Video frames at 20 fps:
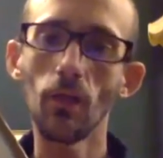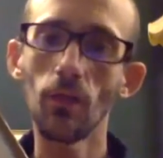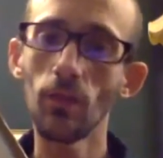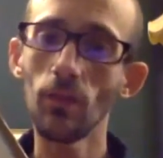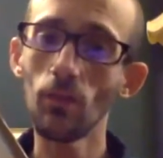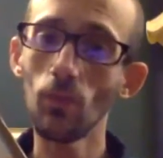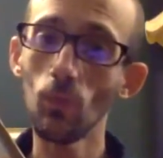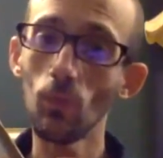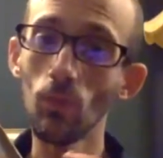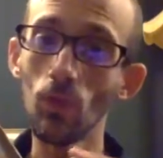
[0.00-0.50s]

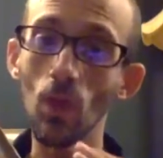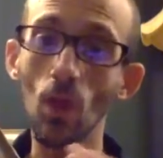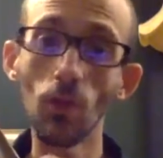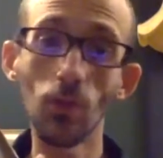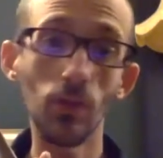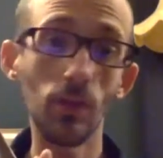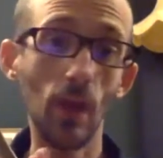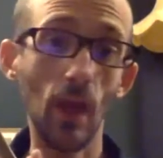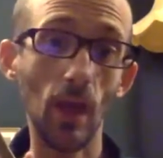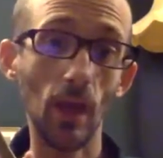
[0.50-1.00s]
This was
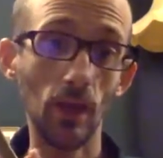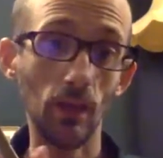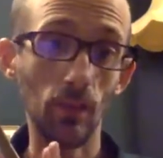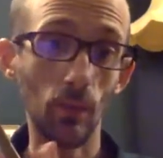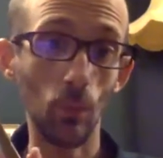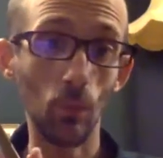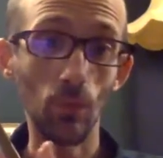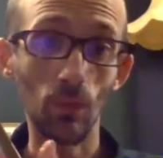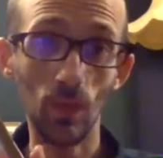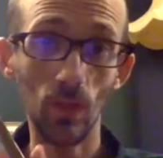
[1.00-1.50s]
another deck
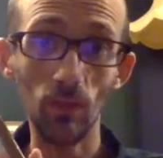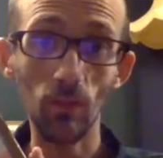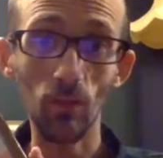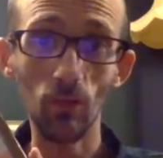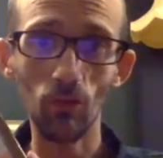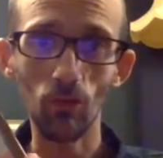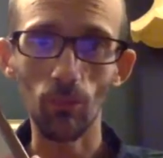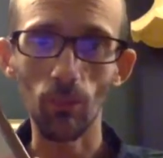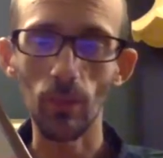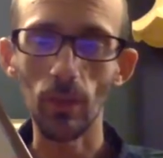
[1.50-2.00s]
that was
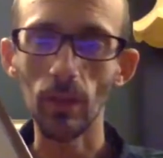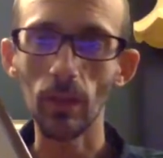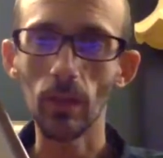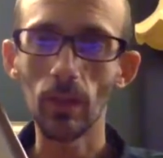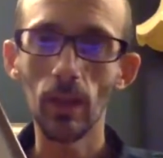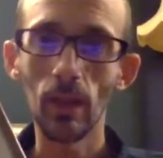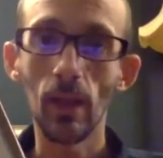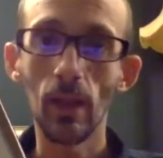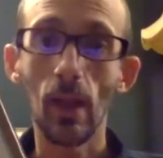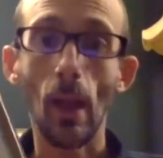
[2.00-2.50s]
given to
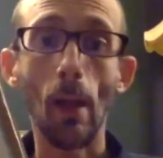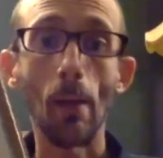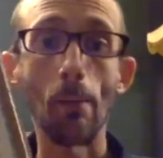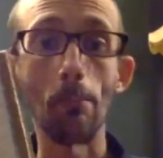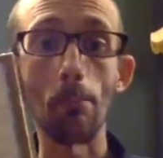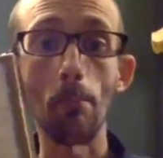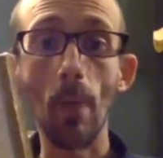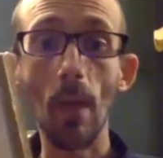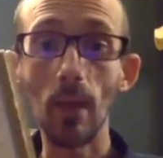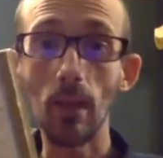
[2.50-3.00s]
me,
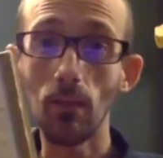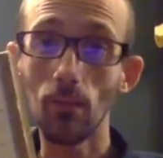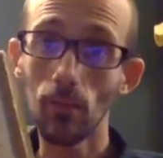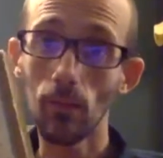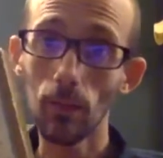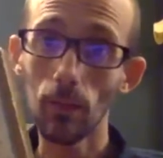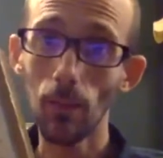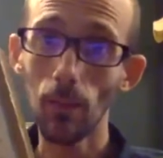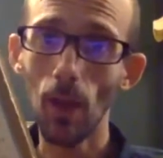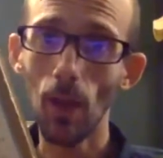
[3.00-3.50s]

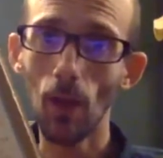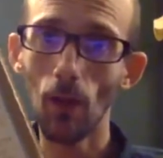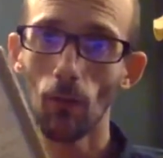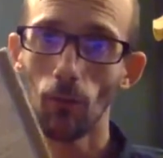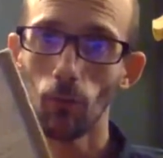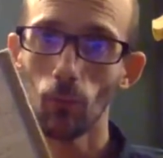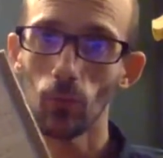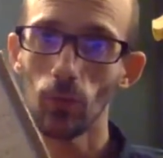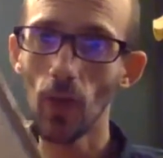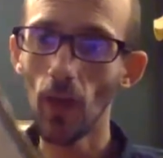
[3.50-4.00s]
immensely
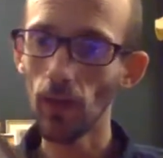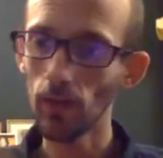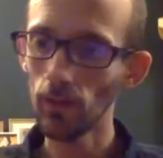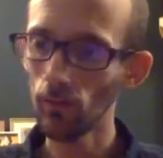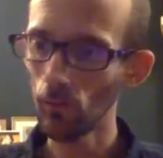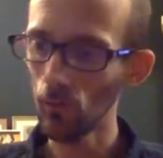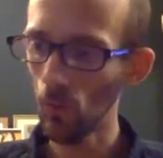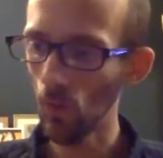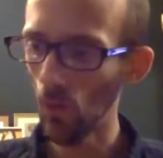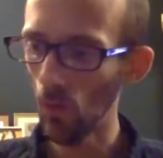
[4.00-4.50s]
powerful deck
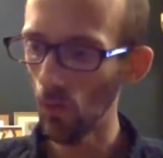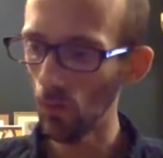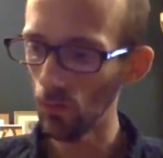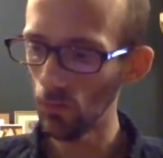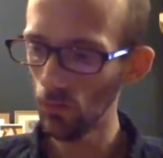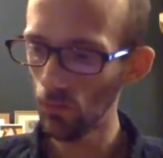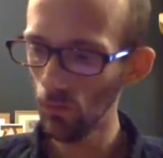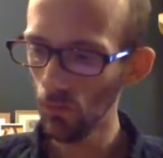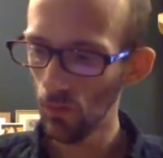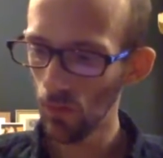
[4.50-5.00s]
of
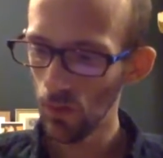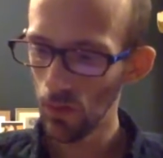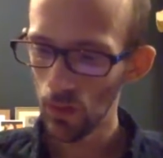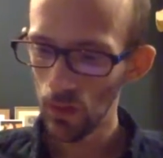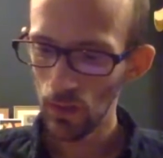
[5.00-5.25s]
cards.